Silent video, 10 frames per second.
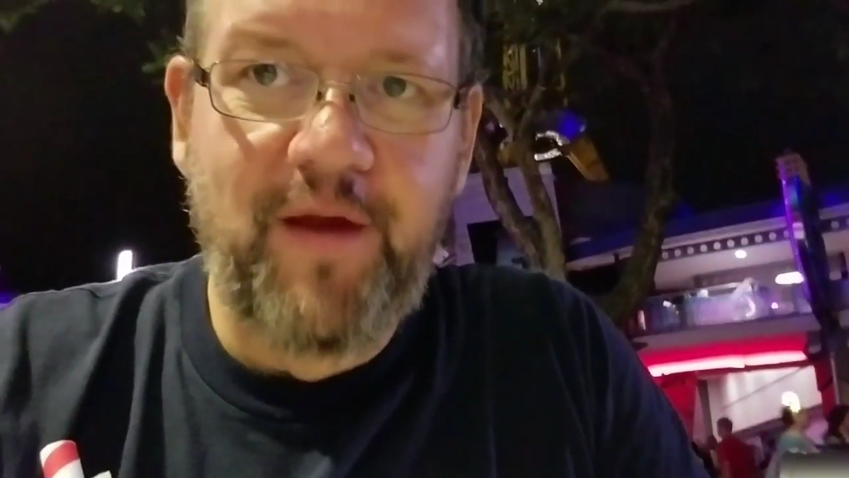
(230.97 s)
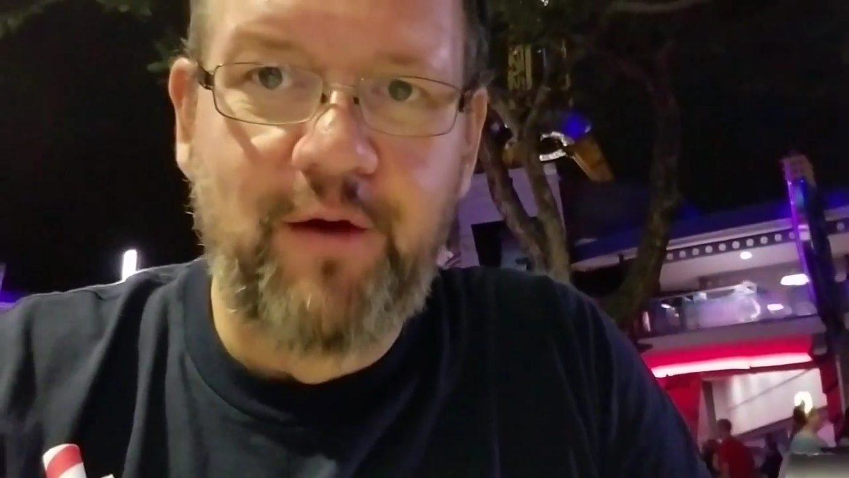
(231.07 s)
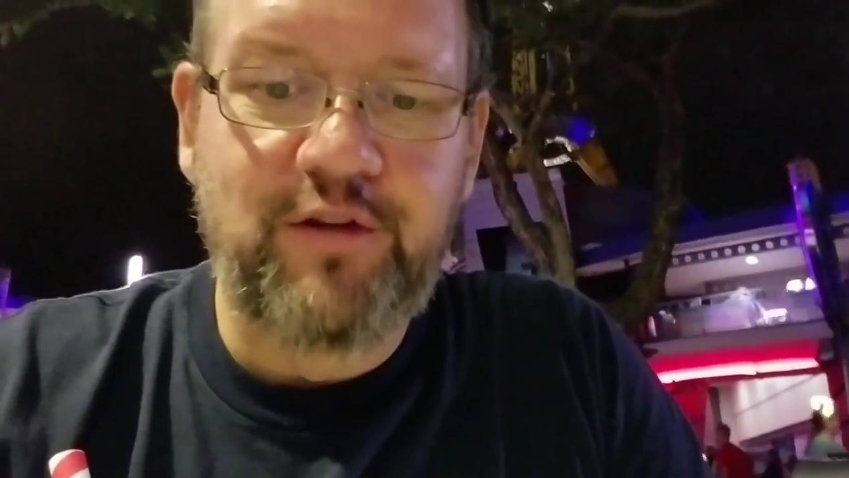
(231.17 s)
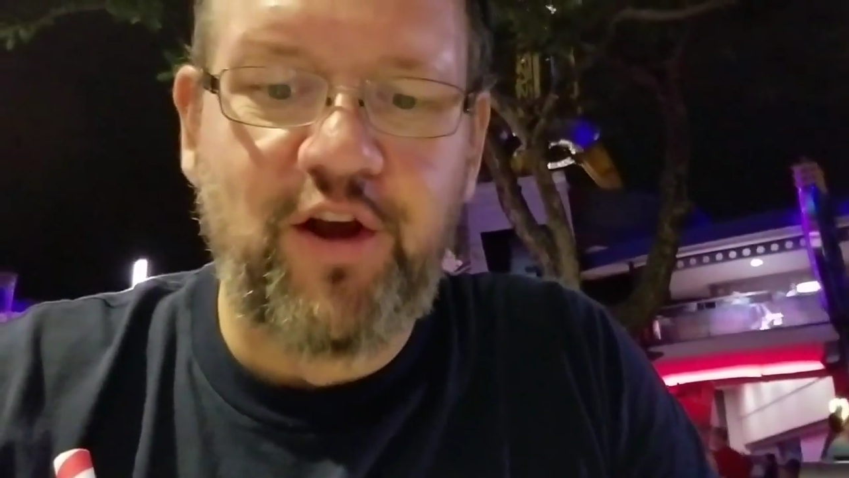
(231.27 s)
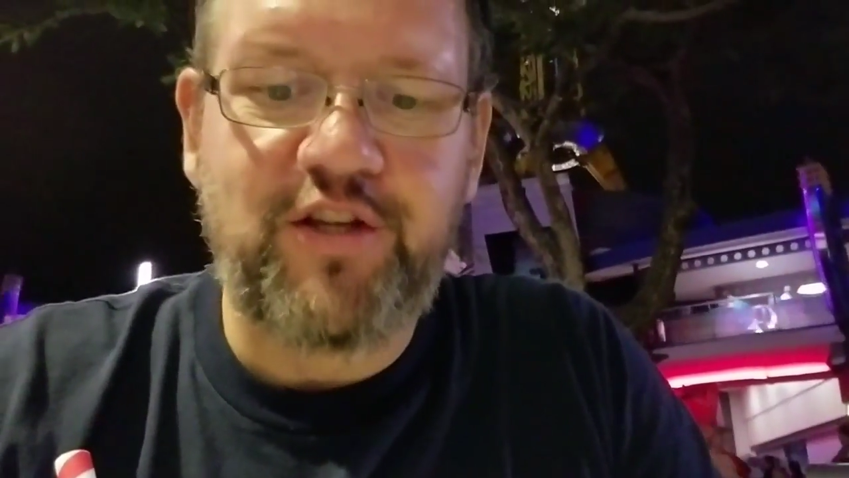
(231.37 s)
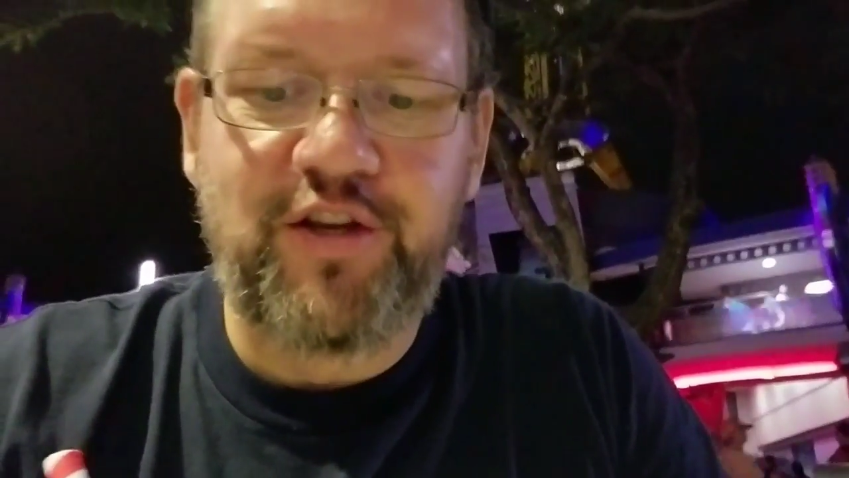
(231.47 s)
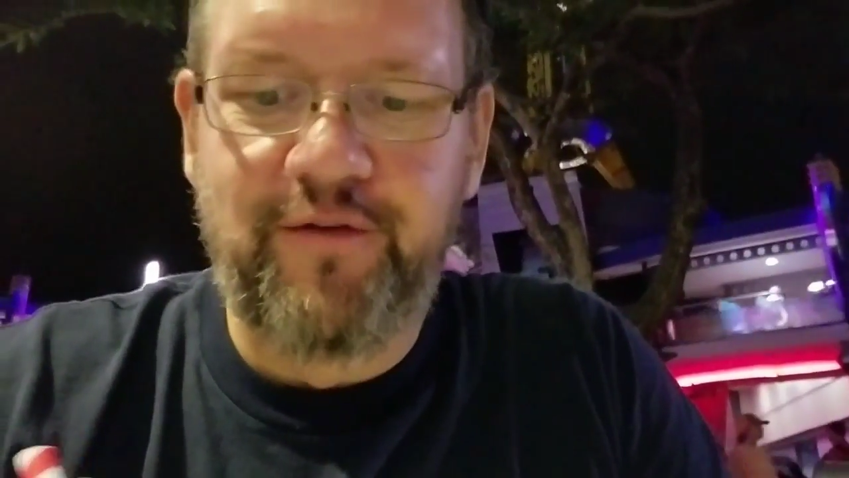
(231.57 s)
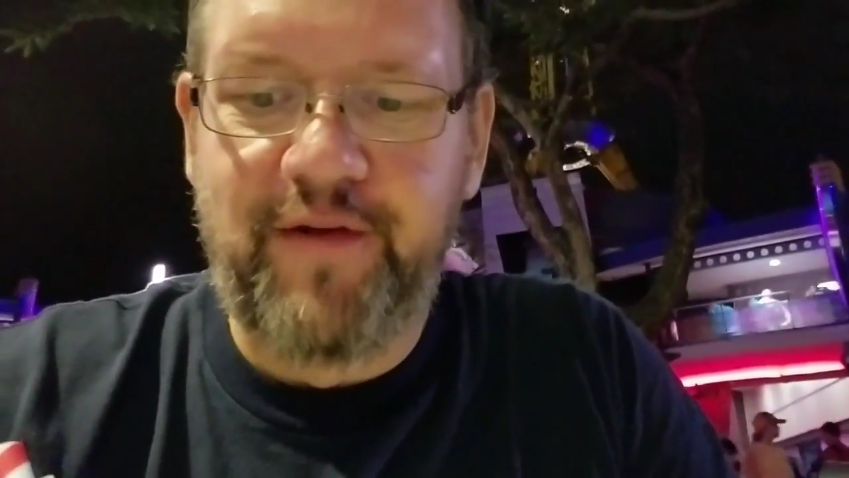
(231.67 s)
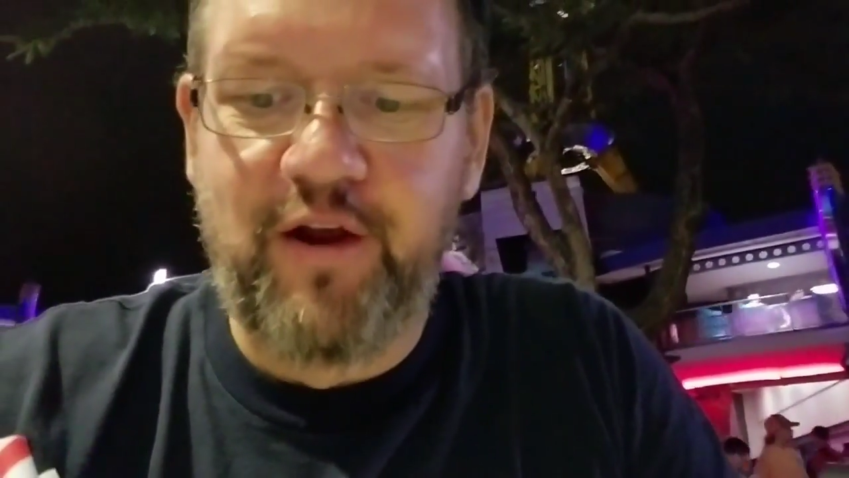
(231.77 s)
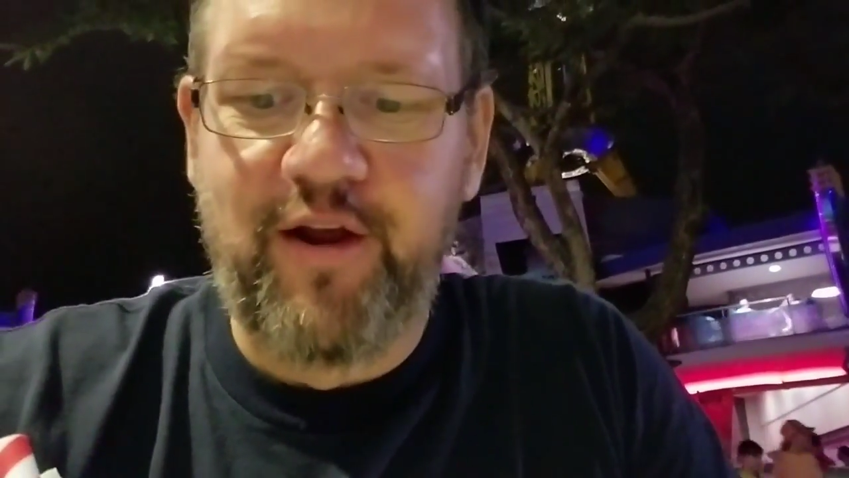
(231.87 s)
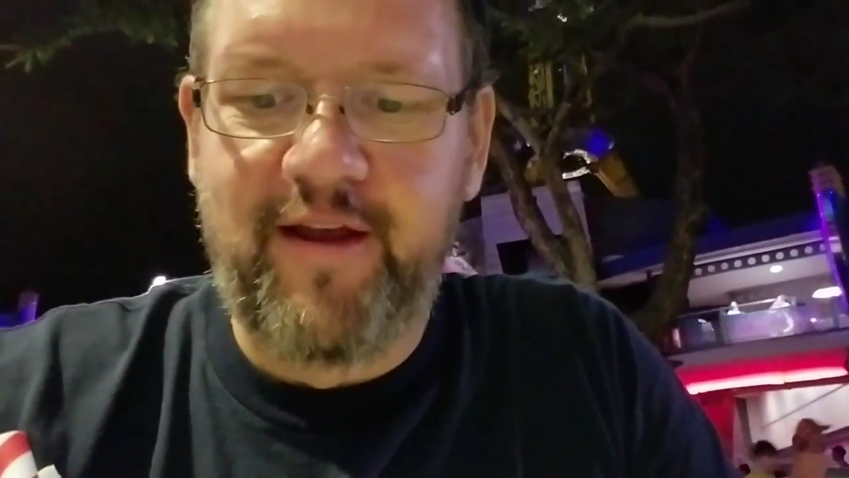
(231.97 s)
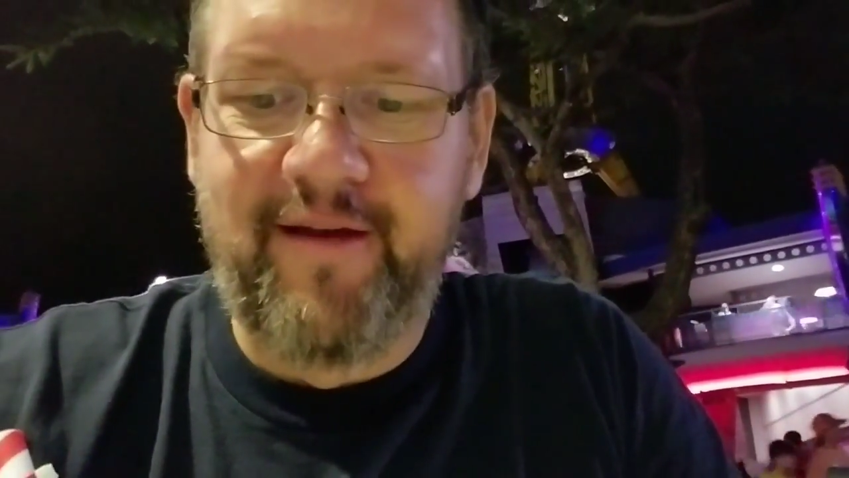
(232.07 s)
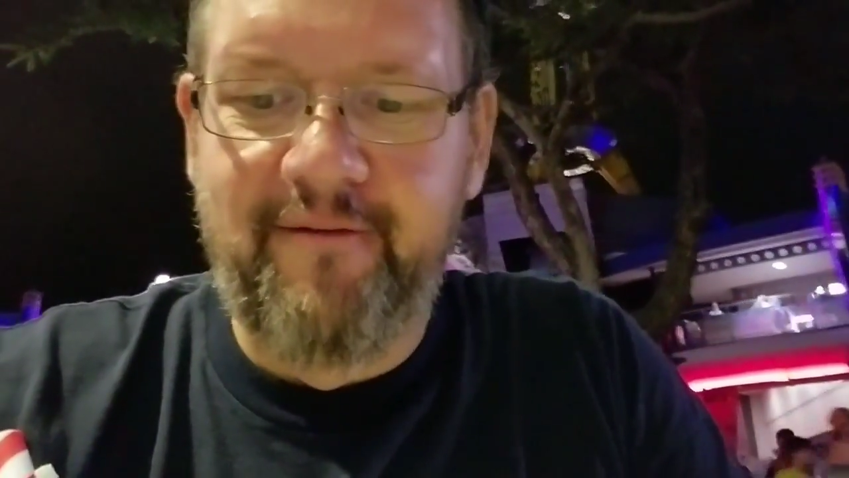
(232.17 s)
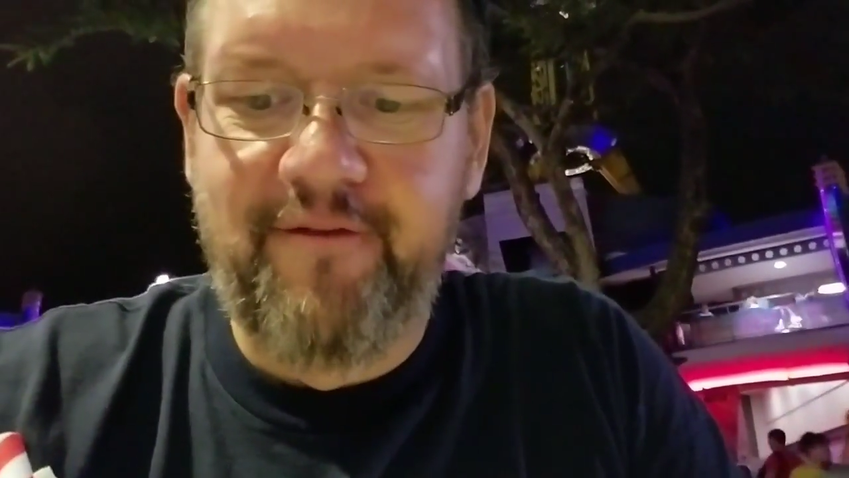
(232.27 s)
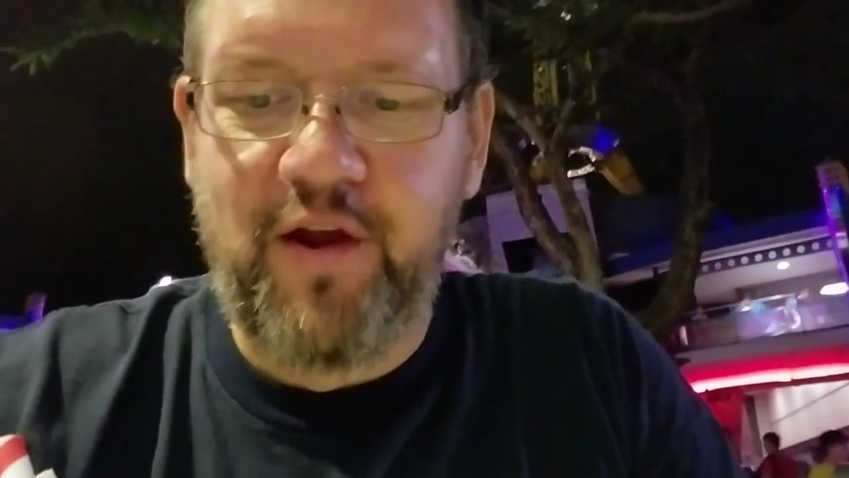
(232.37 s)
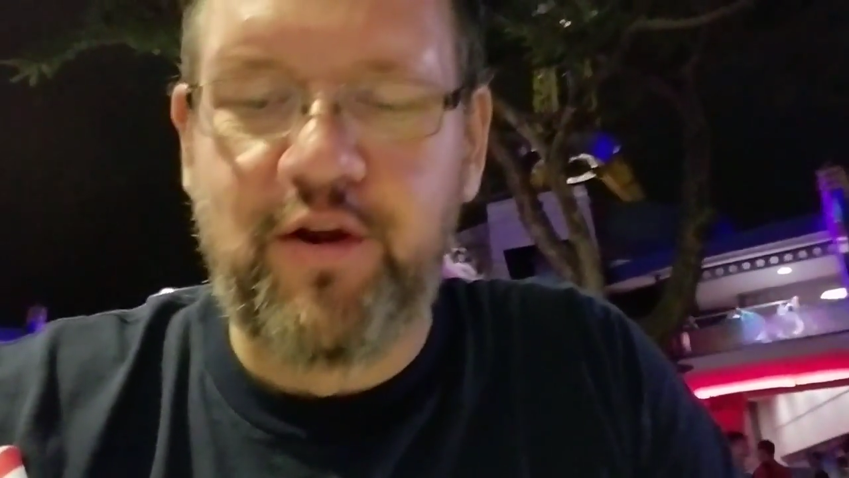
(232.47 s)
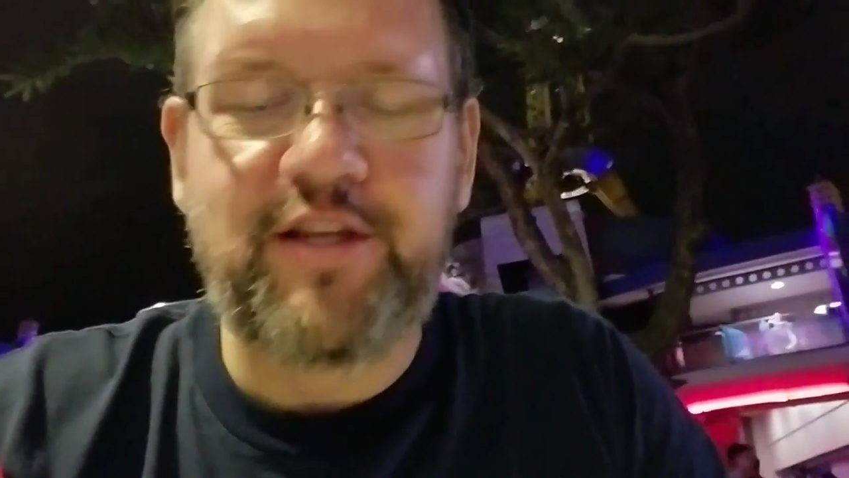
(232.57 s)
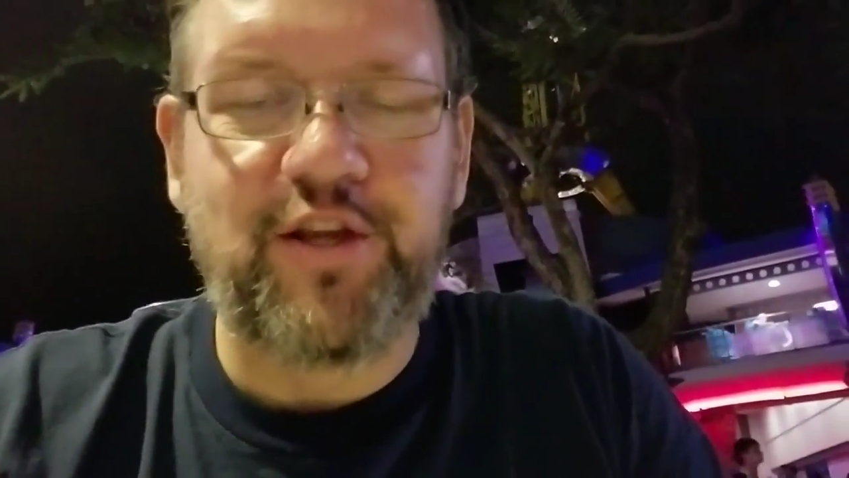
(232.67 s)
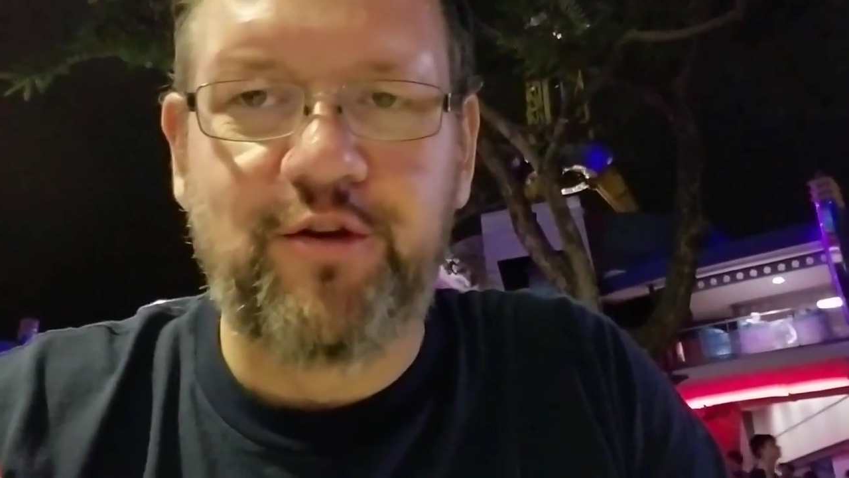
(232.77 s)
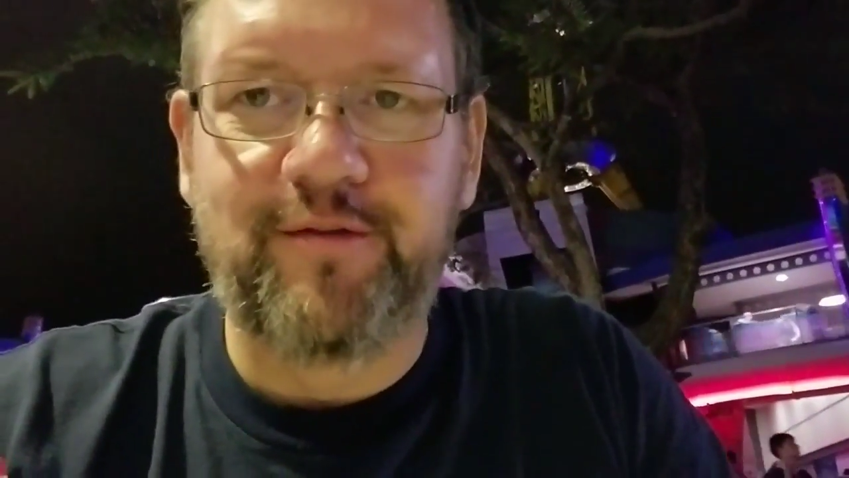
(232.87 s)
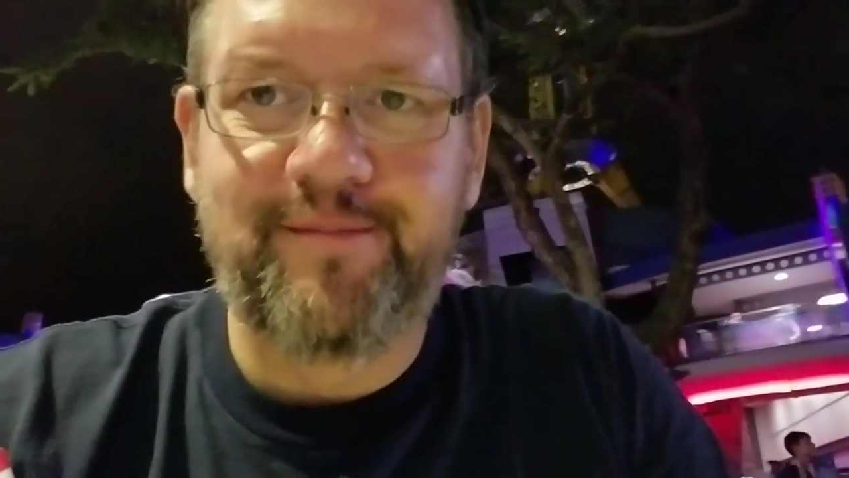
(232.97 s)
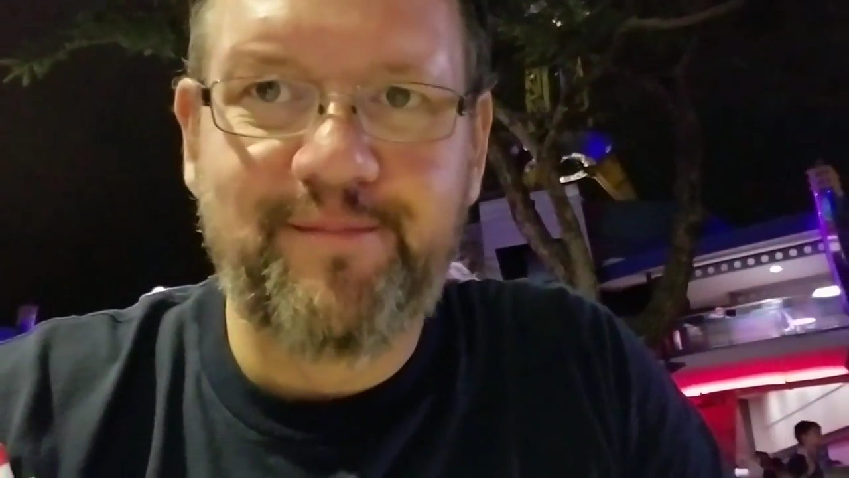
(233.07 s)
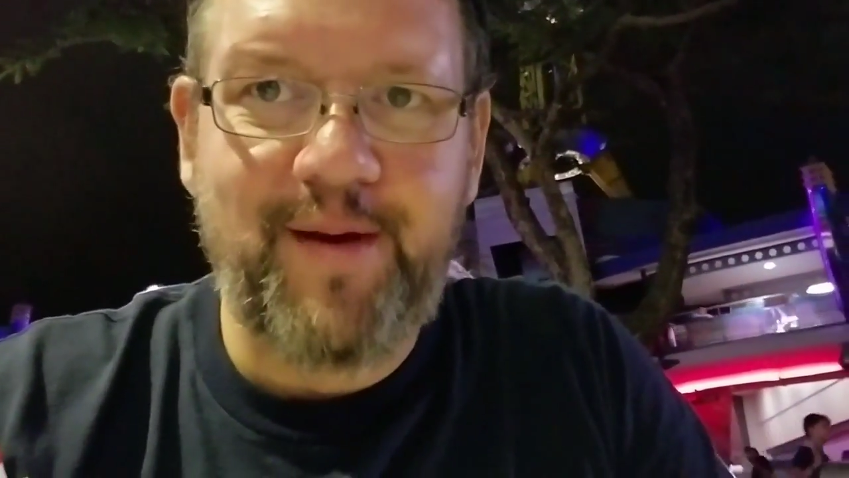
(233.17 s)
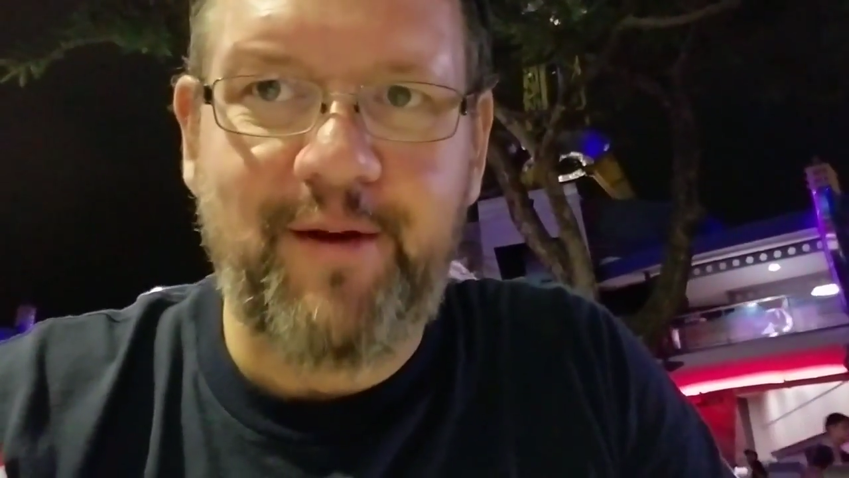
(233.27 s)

I'll talk to you very, very soon.